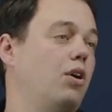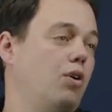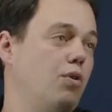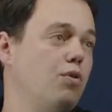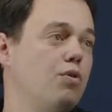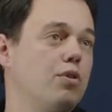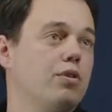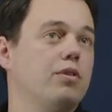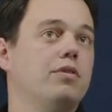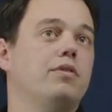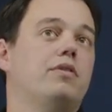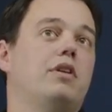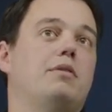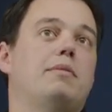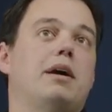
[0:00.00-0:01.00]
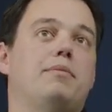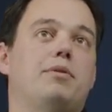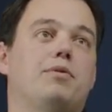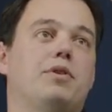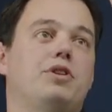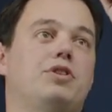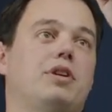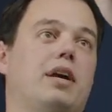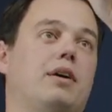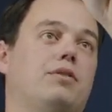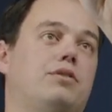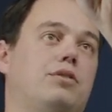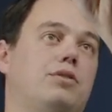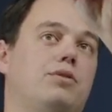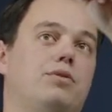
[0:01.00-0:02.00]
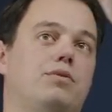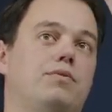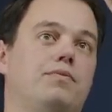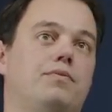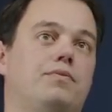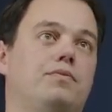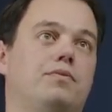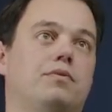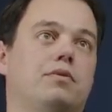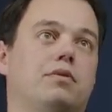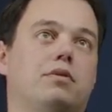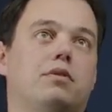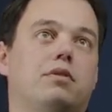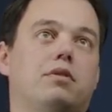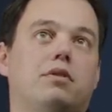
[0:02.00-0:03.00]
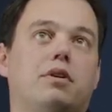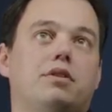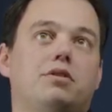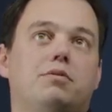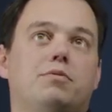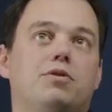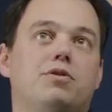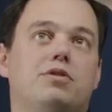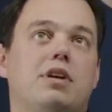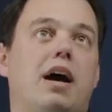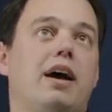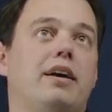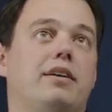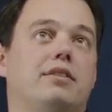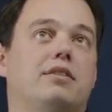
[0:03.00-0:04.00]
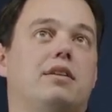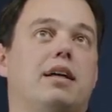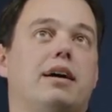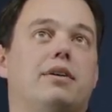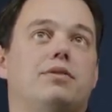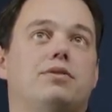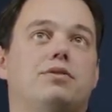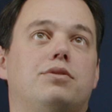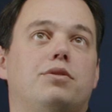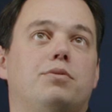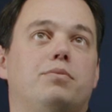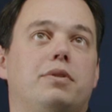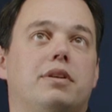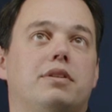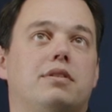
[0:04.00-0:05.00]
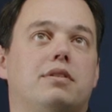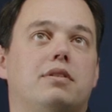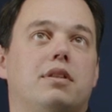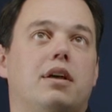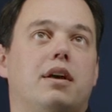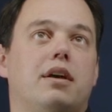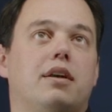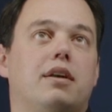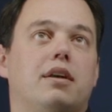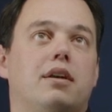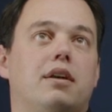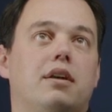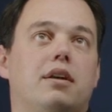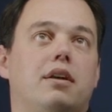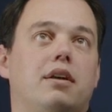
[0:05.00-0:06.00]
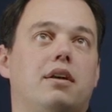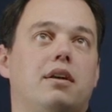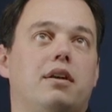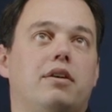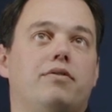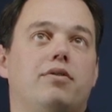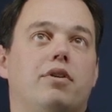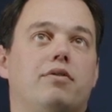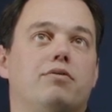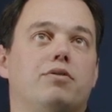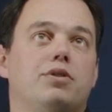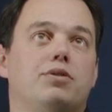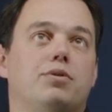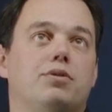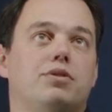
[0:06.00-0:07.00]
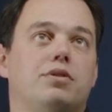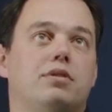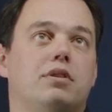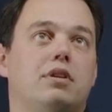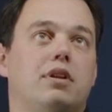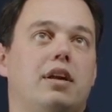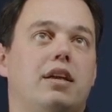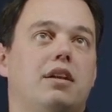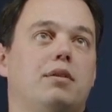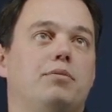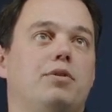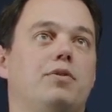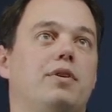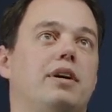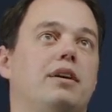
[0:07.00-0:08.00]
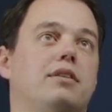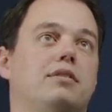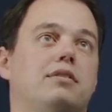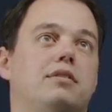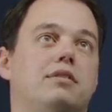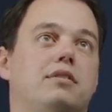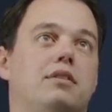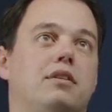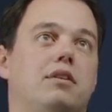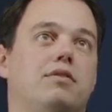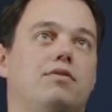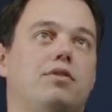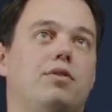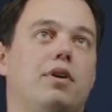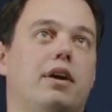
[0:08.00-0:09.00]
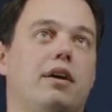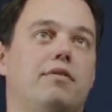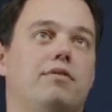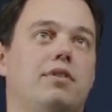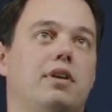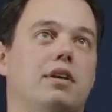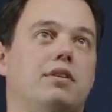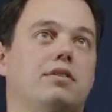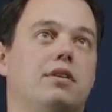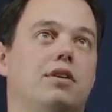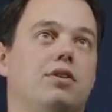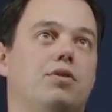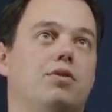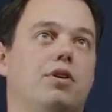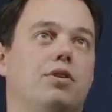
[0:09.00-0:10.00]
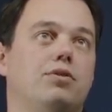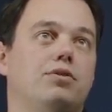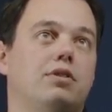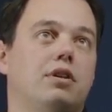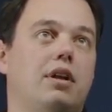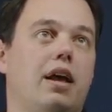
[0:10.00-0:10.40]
or they might be reaching out to customers' IaaS clouds, so places like if you have resources in AWS, if you have things that you host in